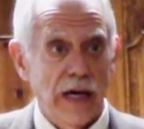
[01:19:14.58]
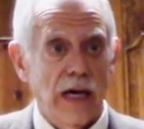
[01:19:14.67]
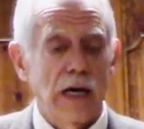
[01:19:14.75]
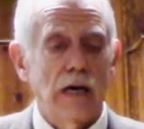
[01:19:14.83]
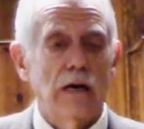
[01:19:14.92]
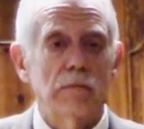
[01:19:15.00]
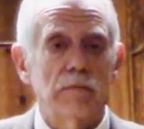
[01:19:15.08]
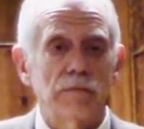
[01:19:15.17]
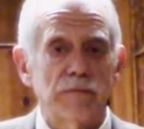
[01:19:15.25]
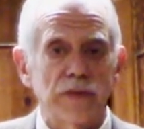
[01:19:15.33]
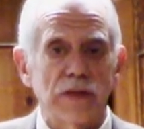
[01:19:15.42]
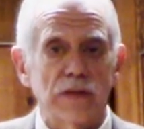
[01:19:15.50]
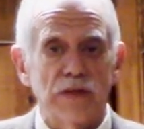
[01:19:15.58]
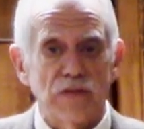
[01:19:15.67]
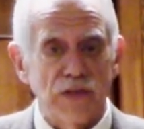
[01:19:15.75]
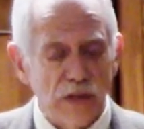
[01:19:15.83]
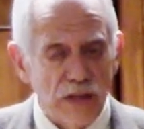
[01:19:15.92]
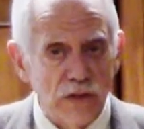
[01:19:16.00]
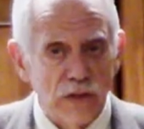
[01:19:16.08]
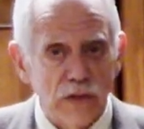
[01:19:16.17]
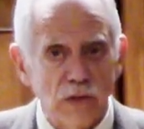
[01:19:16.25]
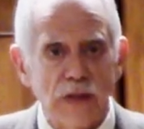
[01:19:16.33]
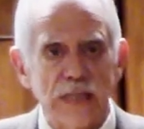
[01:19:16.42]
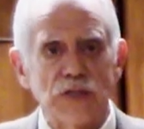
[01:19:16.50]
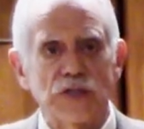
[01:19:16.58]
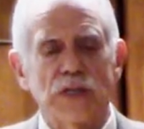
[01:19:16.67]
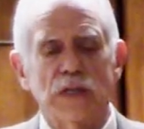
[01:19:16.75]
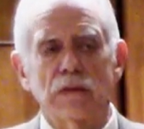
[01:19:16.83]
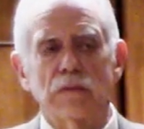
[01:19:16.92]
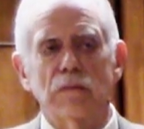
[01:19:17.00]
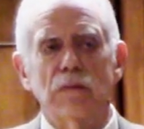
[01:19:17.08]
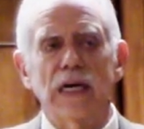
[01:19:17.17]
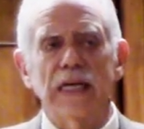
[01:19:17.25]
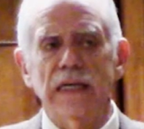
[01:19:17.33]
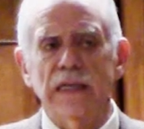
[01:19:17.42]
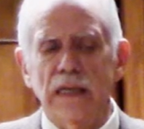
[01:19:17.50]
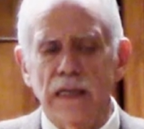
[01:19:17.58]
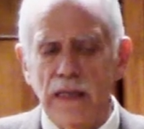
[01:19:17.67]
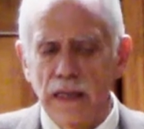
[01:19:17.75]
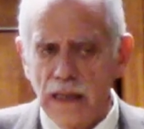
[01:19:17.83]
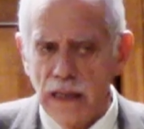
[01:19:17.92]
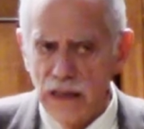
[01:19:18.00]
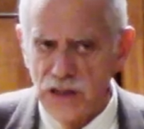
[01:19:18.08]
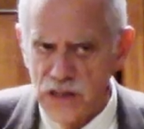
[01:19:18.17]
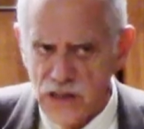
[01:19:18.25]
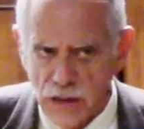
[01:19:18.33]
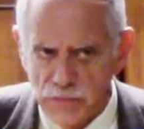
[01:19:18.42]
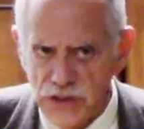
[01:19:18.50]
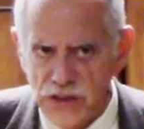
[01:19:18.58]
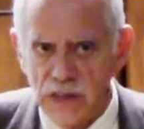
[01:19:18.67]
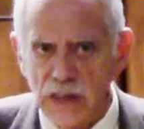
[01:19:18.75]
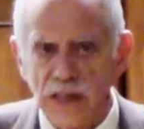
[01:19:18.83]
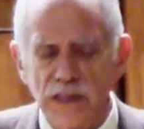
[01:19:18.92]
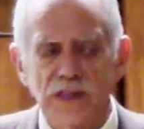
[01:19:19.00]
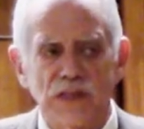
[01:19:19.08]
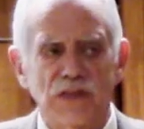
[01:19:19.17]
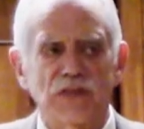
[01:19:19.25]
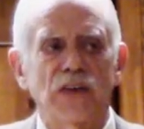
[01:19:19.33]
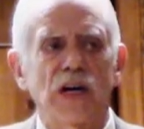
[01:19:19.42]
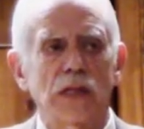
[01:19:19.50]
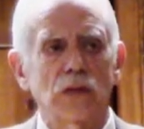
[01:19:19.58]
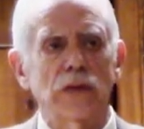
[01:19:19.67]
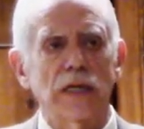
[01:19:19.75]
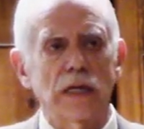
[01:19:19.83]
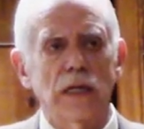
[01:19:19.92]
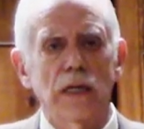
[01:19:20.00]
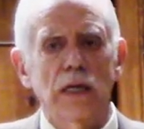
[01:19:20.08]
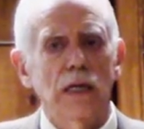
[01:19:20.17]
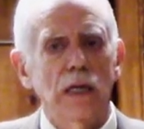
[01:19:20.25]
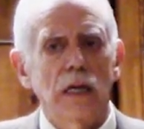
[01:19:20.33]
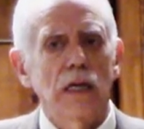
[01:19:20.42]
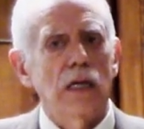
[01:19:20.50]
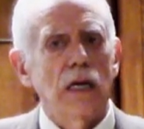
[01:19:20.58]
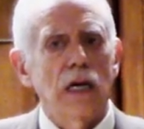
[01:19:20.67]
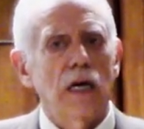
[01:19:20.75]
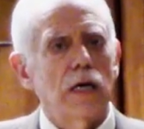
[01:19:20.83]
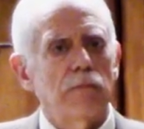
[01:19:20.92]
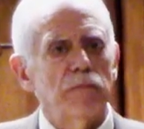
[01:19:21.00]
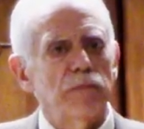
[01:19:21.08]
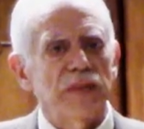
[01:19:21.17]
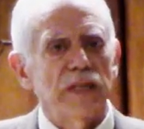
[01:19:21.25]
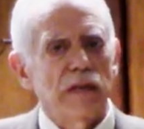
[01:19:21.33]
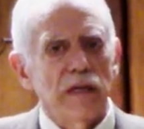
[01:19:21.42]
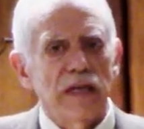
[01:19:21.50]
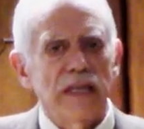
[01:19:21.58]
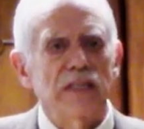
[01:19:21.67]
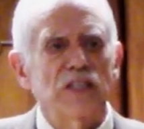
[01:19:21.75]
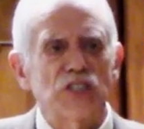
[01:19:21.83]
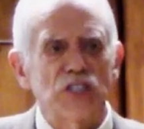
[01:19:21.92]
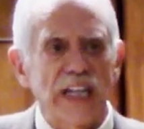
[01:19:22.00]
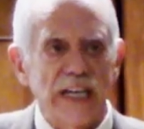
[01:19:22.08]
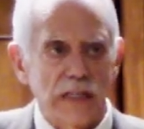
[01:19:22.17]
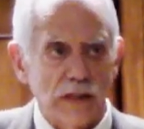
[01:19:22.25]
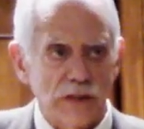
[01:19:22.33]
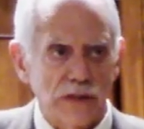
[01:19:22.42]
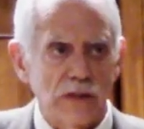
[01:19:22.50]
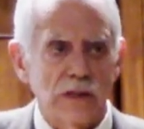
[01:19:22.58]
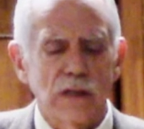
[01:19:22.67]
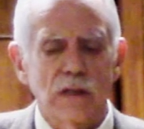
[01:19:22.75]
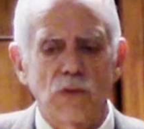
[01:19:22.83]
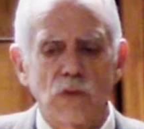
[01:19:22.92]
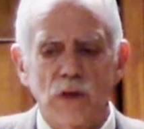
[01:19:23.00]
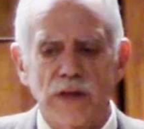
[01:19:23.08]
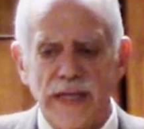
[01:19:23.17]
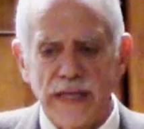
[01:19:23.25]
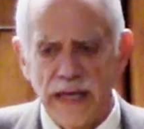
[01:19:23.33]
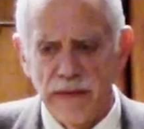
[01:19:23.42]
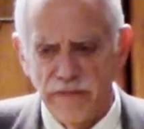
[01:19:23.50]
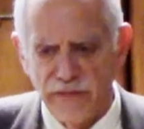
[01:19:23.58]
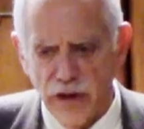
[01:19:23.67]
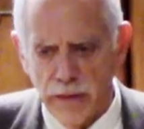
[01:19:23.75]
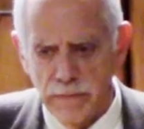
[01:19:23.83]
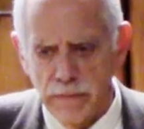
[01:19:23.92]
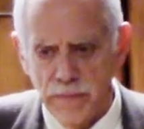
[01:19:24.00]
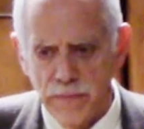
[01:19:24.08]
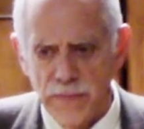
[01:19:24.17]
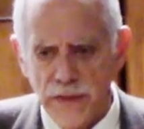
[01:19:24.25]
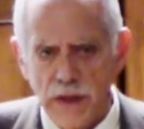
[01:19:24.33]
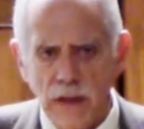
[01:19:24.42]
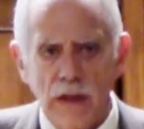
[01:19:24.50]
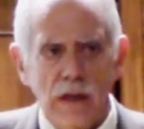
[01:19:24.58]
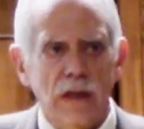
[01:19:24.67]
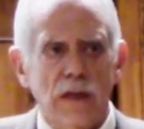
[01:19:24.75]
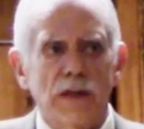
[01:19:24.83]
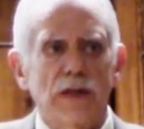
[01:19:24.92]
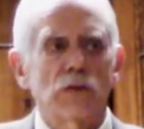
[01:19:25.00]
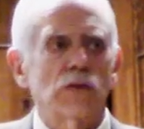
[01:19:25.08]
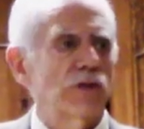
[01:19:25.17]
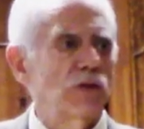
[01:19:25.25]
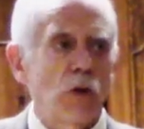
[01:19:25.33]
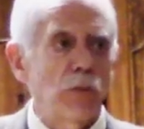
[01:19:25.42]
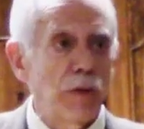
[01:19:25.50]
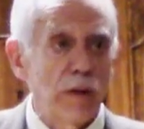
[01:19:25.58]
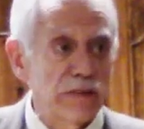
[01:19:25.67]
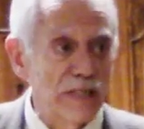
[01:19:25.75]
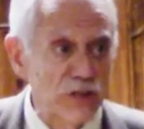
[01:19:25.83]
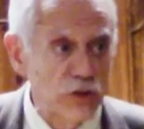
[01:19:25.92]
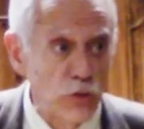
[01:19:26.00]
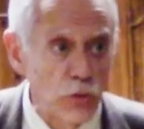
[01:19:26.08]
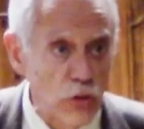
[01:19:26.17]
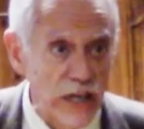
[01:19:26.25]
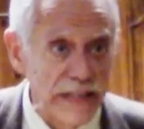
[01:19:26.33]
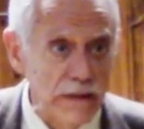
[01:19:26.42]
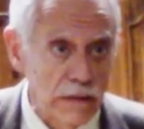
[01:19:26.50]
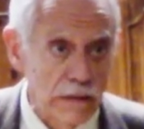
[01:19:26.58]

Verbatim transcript: Um, it's a very good question. My assumption is the following. Um, in the shtetls, where they came from, yeah. there was no public schooling.